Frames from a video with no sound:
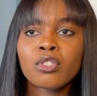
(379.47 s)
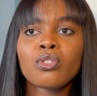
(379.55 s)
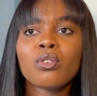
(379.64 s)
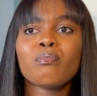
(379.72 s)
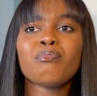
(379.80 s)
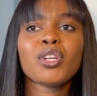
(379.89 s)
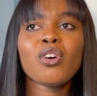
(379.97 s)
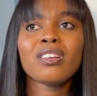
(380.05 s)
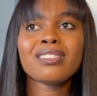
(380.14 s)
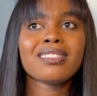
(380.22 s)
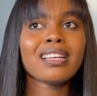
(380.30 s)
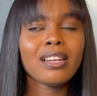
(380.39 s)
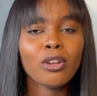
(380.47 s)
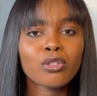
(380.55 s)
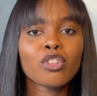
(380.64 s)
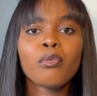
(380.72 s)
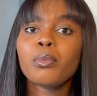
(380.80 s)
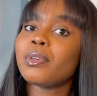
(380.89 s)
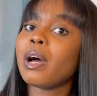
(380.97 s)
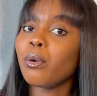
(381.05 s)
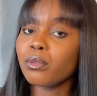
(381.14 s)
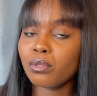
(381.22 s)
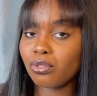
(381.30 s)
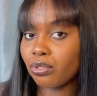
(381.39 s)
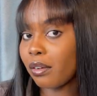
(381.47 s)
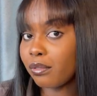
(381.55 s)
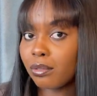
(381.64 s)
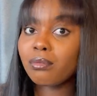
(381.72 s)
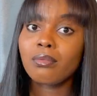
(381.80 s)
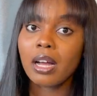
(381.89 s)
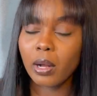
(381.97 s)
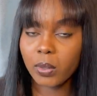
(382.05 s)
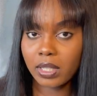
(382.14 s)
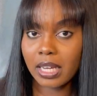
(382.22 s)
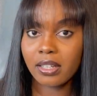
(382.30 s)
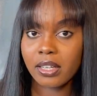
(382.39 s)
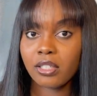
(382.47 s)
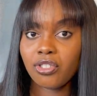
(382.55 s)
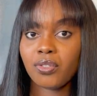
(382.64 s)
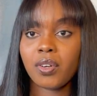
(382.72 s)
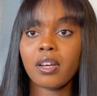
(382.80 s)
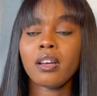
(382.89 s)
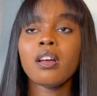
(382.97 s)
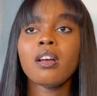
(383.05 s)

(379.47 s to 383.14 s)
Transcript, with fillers: so because there are lots of people that want to travel outside nigeria